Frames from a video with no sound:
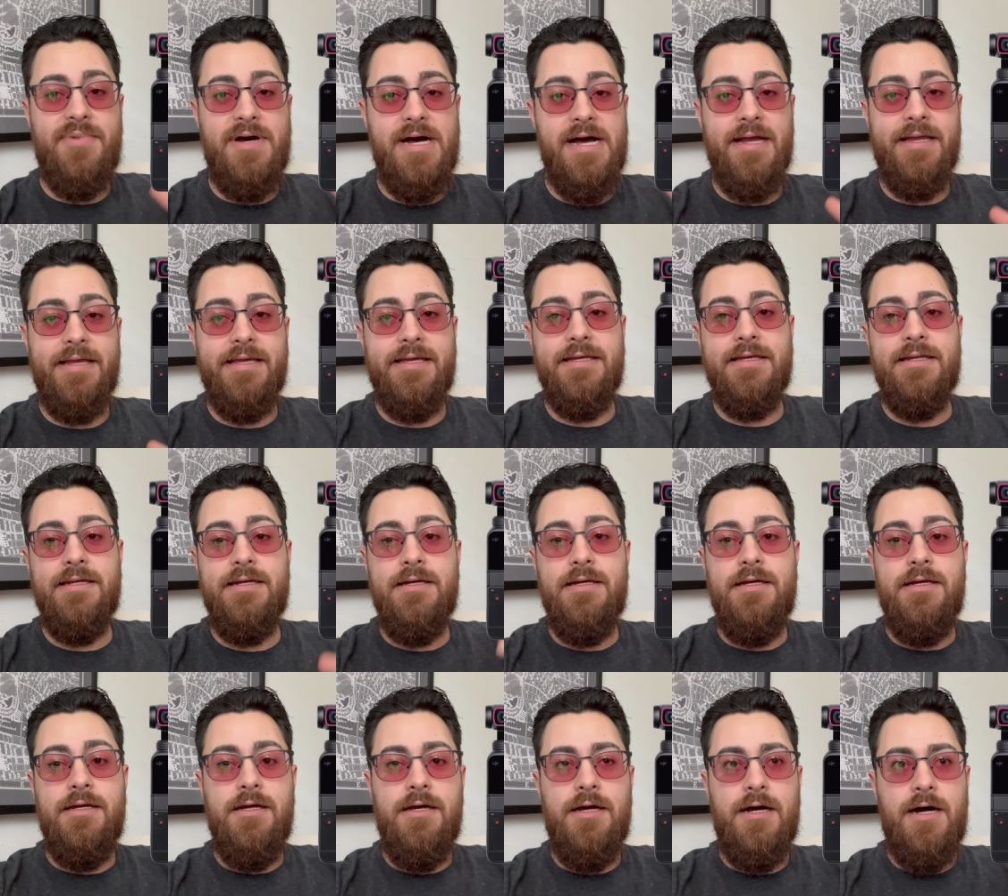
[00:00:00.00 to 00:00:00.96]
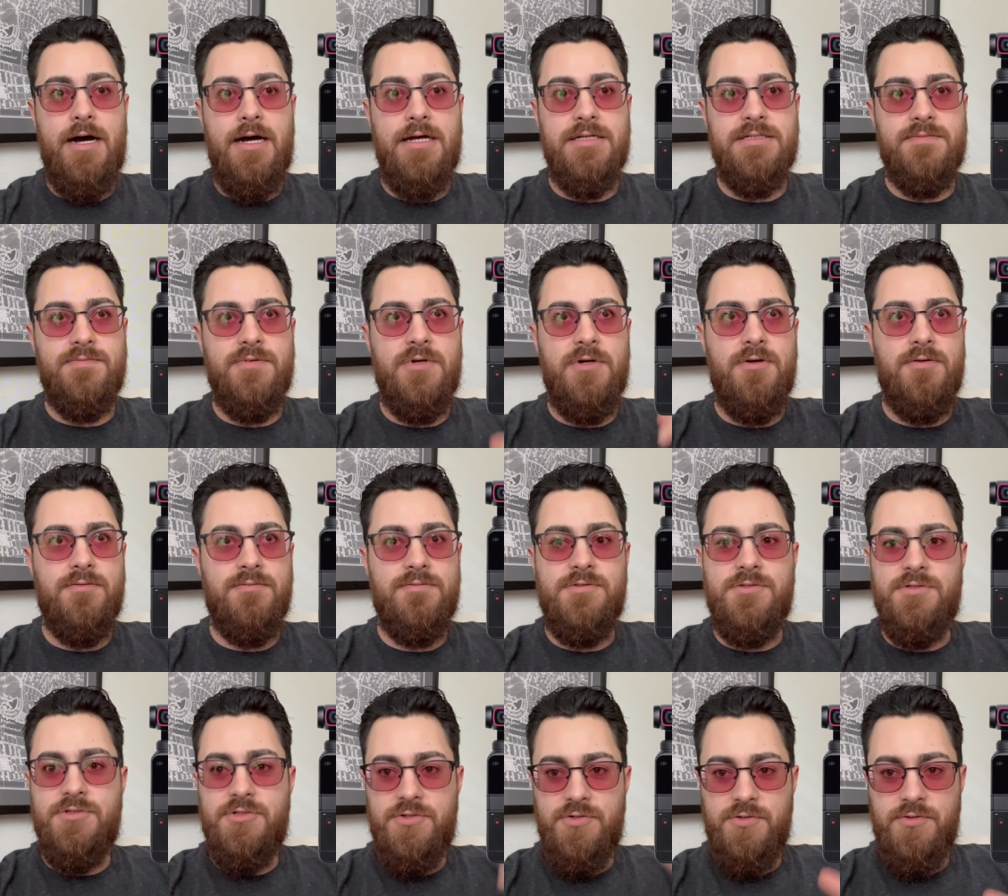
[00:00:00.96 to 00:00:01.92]
Pocket Osmo
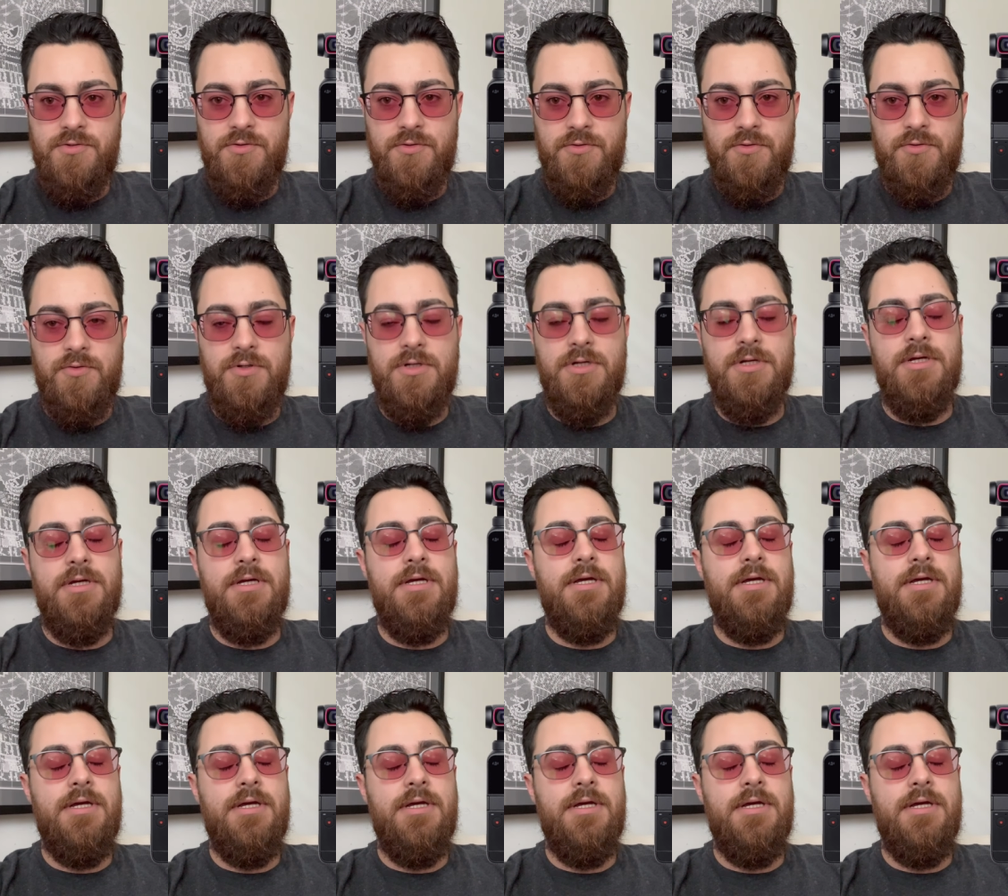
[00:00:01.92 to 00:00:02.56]
2.